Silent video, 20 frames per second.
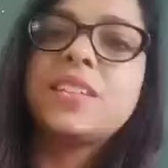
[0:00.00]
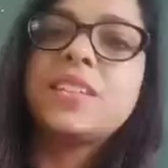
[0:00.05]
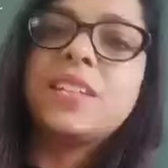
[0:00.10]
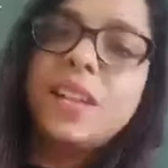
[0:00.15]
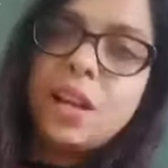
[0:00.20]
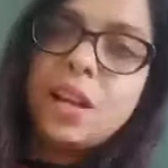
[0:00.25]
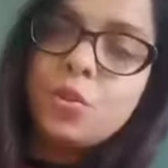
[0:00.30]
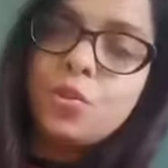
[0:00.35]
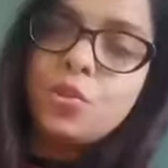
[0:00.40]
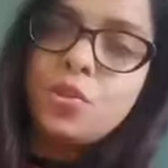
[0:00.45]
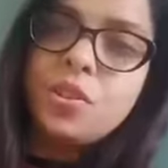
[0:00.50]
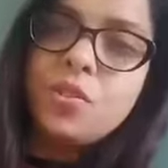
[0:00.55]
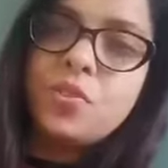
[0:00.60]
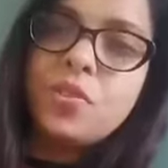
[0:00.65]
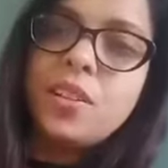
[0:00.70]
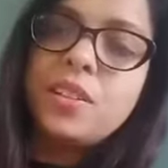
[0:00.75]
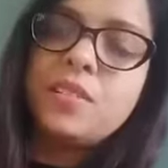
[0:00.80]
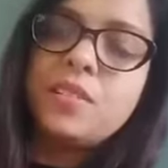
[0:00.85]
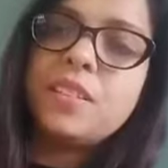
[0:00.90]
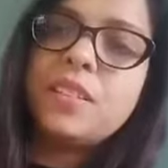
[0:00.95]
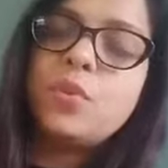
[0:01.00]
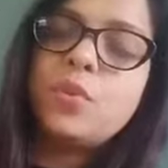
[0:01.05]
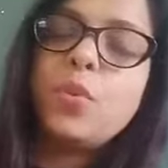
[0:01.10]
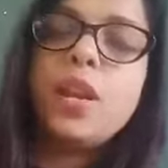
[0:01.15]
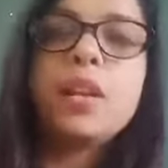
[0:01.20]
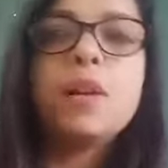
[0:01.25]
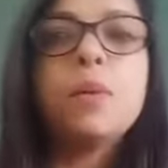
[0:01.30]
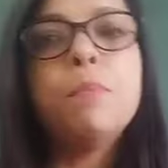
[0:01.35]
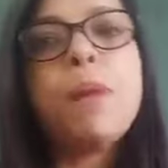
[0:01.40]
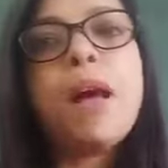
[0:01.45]
Hello children,
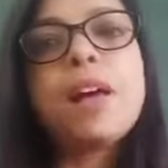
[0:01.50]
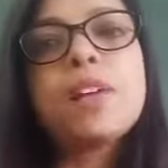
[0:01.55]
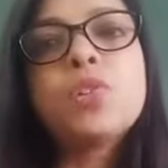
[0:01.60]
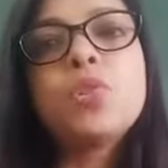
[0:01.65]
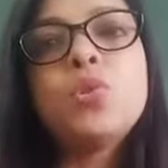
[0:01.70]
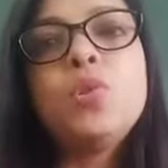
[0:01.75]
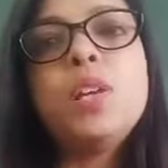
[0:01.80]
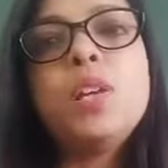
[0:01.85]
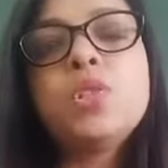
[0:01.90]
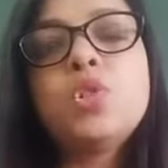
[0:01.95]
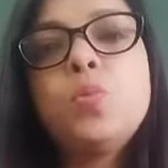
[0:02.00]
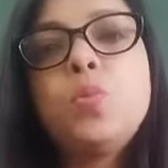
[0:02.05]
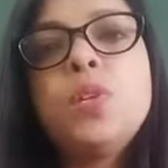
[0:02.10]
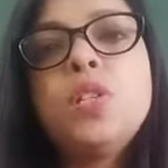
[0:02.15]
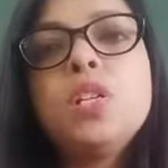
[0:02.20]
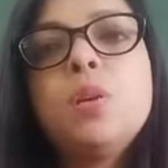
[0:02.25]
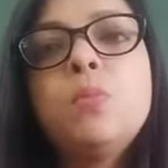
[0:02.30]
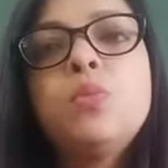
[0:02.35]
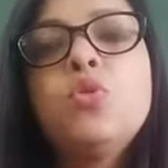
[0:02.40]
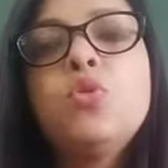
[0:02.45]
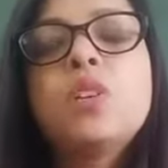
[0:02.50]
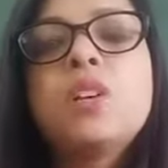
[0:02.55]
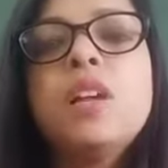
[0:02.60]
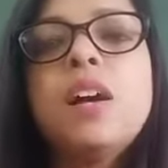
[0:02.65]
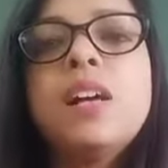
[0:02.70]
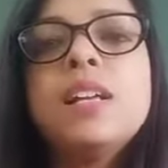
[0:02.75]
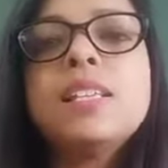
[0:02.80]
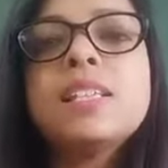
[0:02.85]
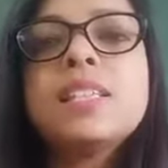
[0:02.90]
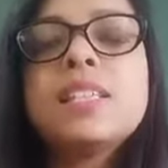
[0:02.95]
welcome back to SUPW
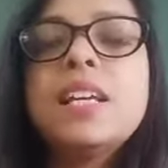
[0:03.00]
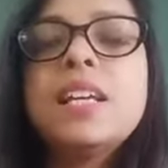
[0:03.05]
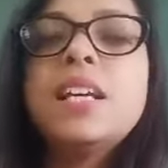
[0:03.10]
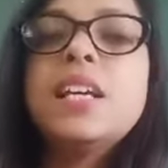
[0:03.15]
class.